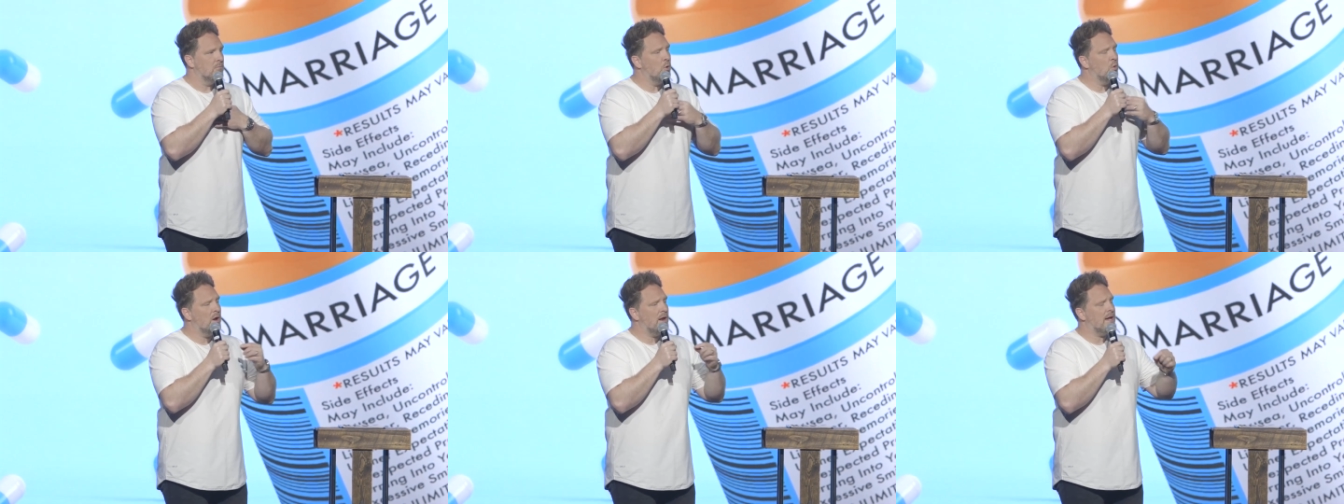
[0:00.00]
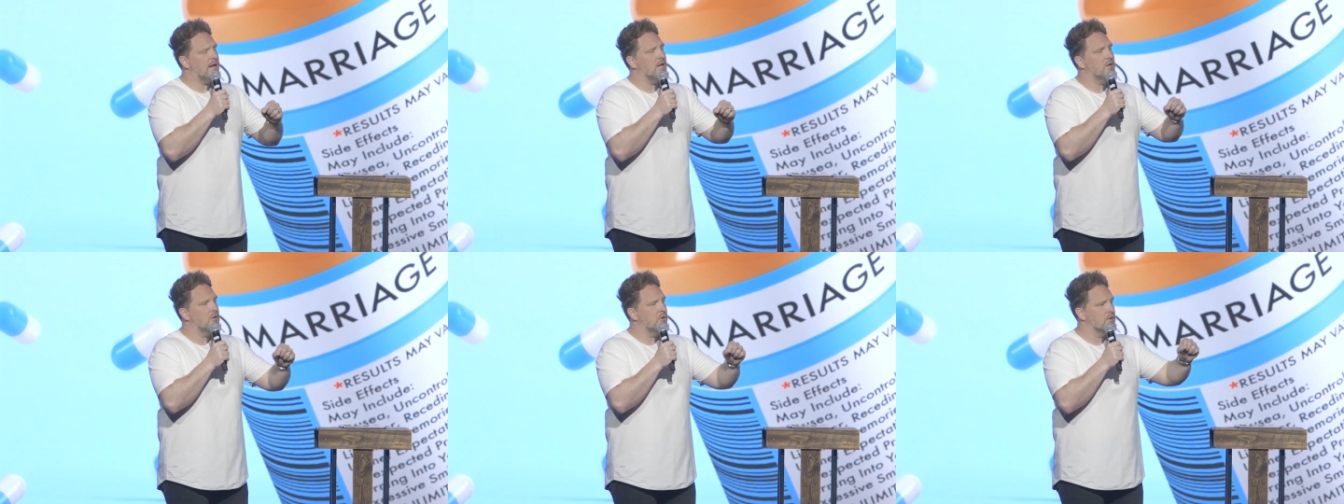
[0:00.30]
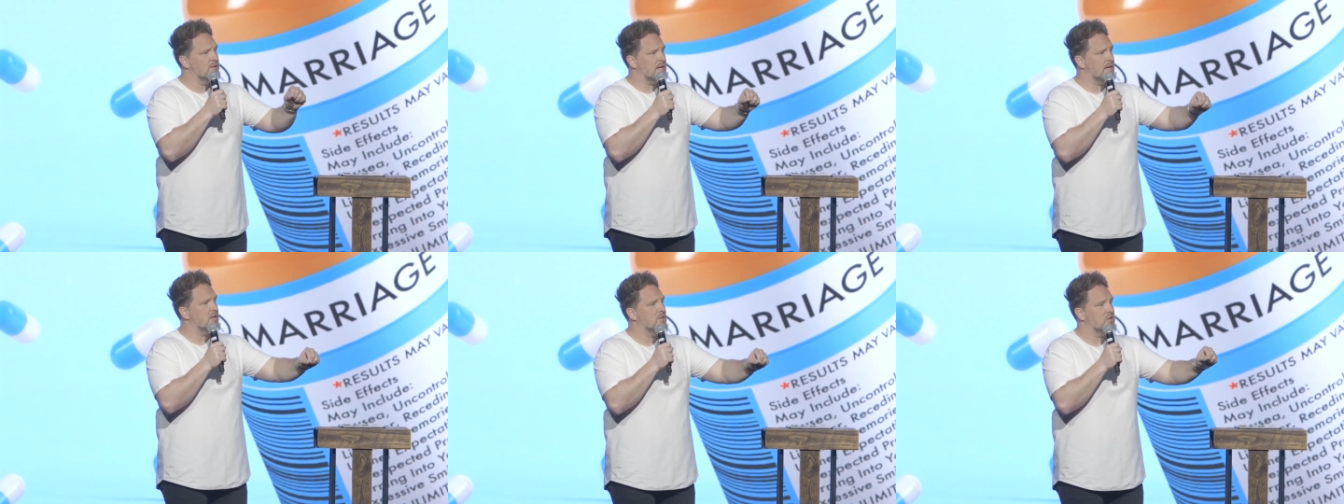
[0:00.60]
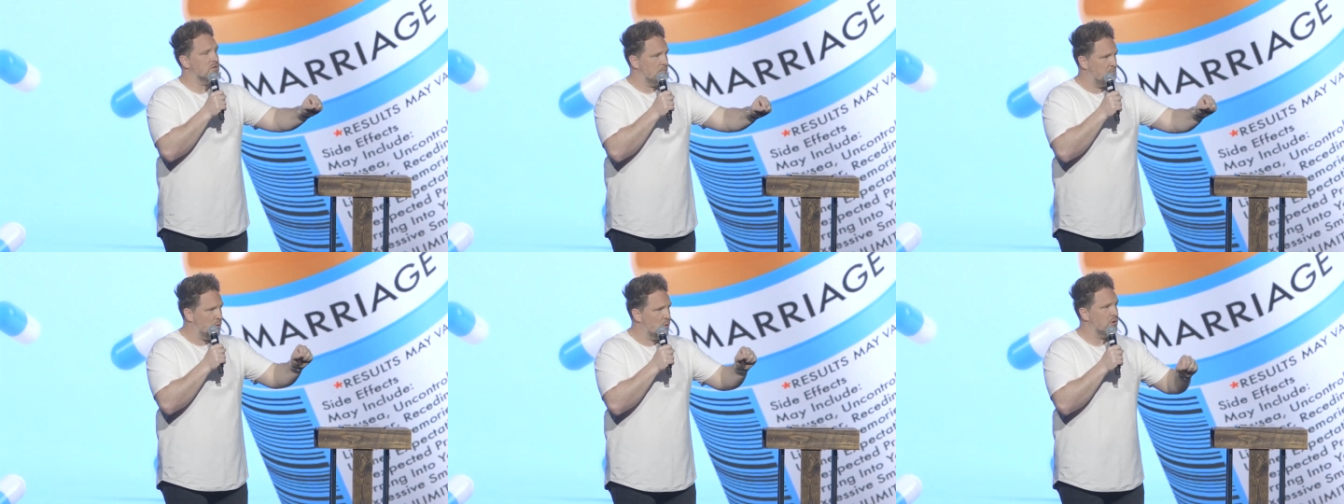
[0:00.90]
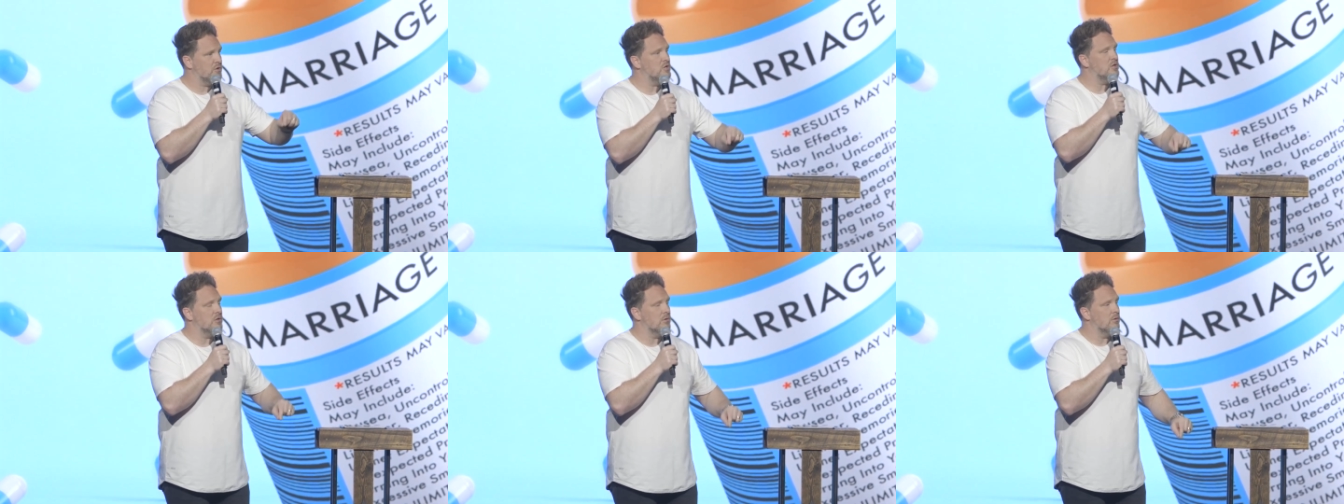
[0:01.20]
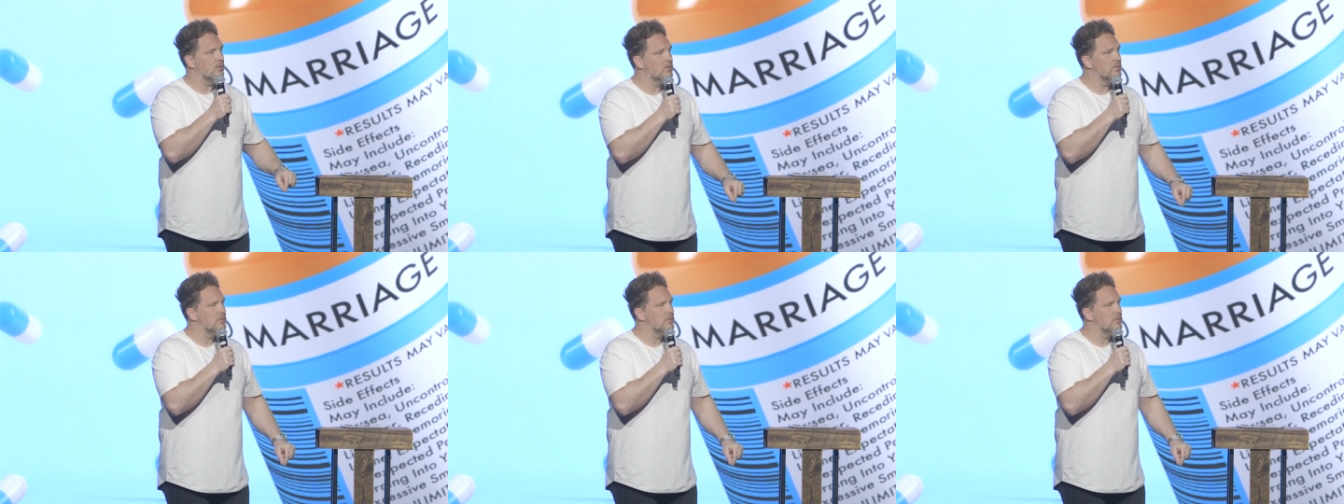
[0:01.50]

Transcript: what I can do is I can support you.